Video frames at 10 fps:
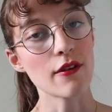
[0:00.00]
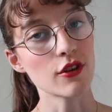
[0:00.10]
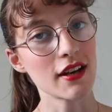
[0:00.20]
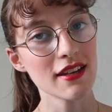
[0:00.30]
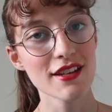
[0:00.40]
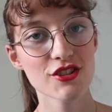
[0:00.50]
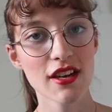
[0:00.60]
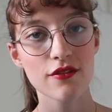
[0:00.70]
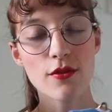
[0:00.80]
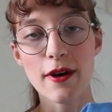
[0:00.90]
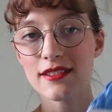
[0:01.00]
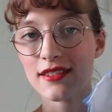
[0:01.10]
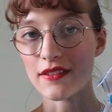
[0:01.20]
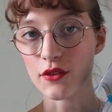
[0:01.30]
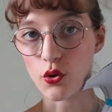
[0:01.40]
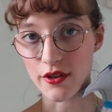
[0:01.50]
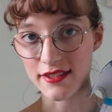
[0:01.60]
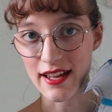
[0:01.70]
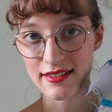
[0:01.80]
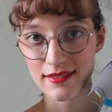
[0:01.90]
got each side of the busk in the
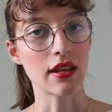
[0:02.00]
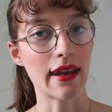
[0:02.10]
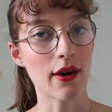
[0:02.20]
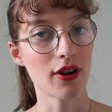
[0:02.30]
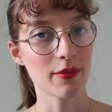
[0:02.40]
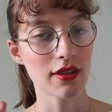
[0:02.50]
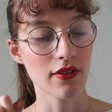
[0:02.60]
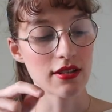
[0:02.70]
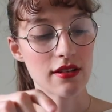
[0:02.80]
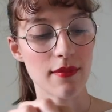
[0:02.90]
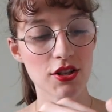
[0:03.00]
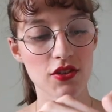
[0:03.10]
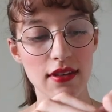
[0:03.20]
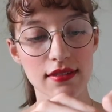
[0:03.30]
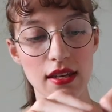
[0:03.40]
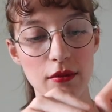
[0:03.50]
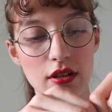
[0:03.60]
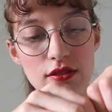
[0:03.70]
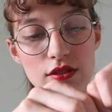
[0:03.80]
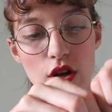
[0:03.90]
corset. And now I believe I did mention this, I'm
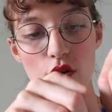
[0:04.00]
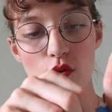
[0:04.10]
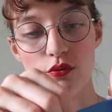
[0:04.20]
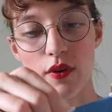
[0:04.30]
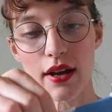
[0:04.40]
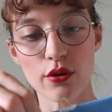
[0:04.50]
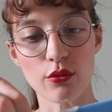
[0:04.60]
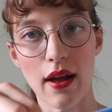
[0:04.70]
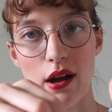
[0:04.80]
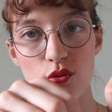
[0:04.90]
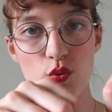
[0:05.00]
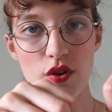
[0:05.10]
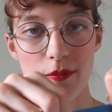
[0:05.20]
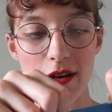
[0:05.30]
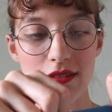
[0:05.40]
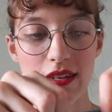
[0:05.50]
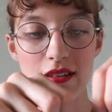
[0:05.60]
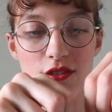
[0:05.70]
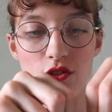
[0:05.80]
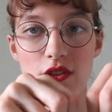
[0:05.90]
gonna sew right around where the busk
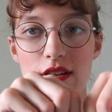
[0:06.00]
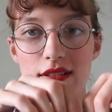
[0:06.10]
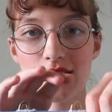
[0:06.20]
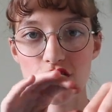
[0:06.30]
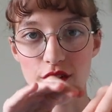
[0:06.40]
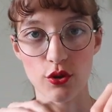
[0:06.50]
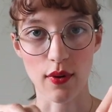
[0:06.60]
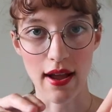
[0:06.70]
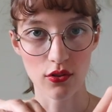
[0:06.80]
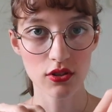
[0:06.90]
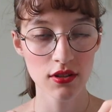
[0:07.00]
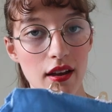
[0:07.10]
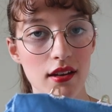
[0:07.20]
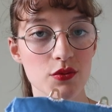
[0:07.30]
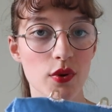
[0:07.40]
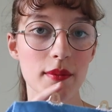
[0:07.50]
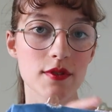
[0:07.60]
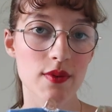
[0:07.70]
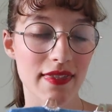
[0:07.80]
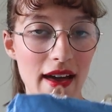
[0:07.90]
is so that it doesn't shift around. And when I'm
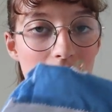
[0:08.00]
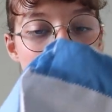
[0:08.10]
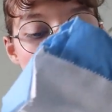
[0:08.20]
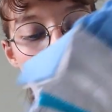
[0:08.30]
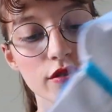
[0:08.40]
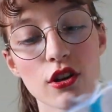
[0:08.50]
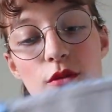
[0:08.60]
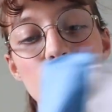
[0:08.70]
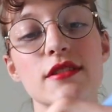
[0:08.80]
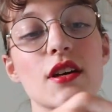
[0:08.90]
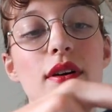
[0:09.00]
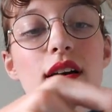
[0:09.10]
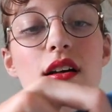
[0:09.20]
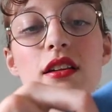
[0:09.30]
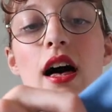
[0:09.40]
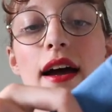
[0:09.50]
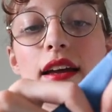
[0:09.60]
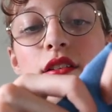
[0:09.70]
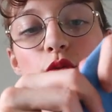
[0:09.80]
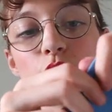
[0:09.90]
doing that, I'm also gonna be sewing a
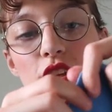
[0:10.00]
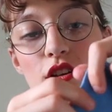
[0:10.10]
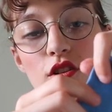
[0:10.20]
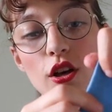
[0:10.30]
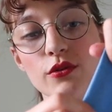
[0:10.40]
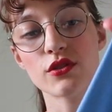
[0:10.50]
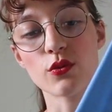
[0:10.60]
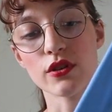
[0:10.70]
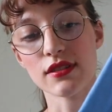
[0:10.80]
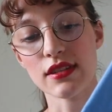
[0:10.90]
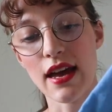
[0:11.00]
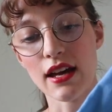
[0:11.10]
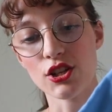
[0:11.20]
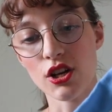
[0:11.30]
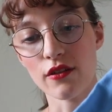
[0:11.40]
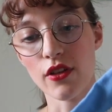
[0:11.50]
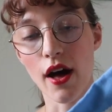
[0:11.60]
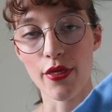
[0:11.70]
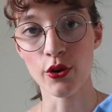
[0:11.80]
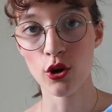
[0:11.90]
line really close towards the edge of the
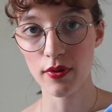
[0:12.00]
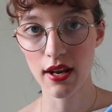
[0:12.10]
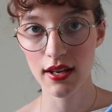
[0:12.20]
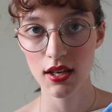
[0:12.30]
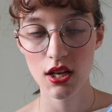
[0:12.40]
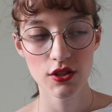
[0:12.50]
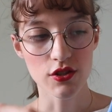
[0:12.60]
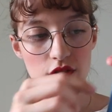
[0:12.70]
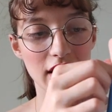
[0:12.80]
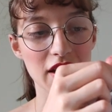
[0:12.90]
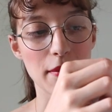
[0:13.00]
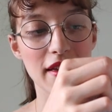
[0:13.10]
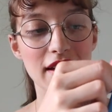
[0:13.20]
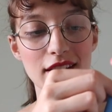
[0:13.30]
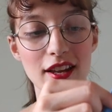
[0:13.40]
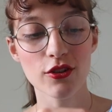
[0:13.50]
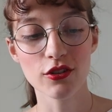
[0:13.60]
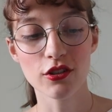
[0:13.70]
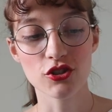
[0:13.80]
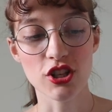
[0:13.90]
other opening so that I can make another
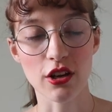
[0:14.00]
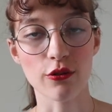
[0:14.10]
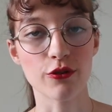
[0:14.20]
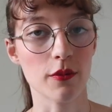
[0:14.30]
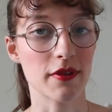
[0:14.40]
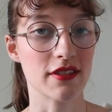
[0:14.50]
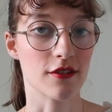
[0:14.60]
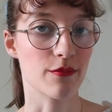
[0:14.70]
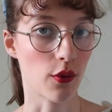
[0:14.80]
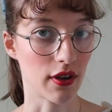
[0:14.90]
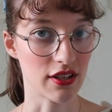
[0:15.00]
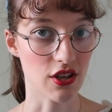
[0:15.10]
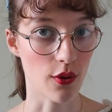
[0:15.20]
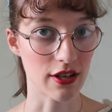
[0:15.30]
little channel for a piece of boning to go